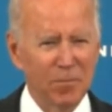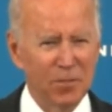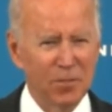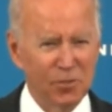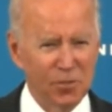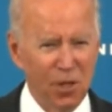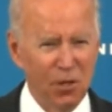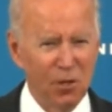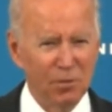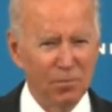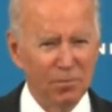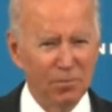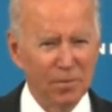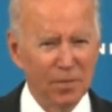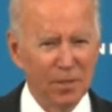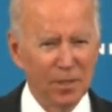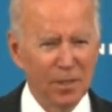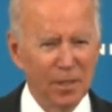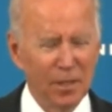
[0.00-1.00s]
So,
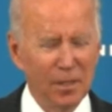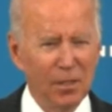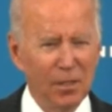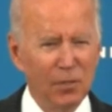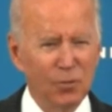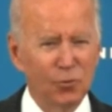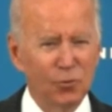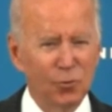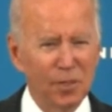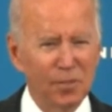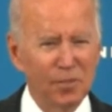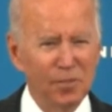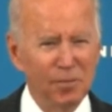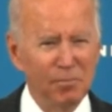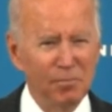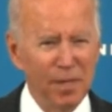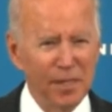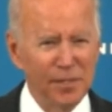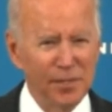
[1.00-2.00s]

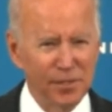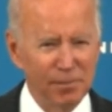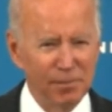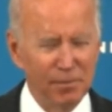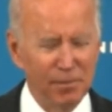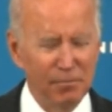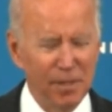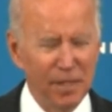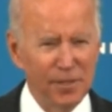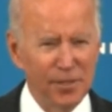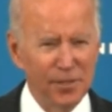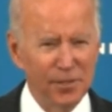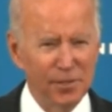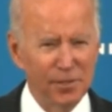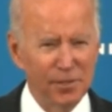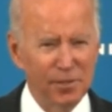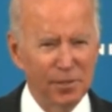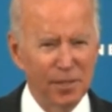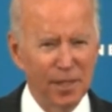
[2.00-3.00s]
trusted
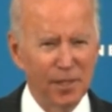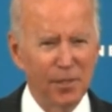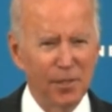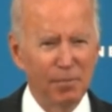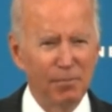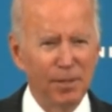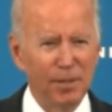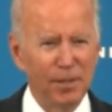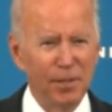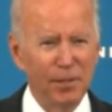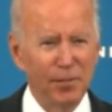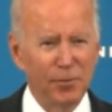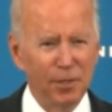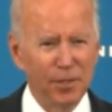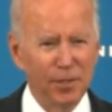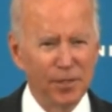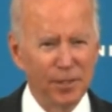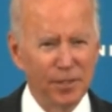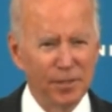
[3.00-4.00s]
messengers like your
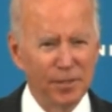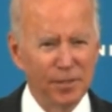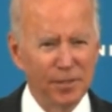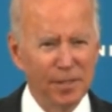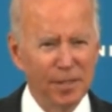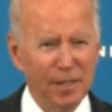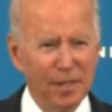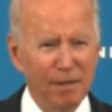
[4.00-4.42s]
pediatricians,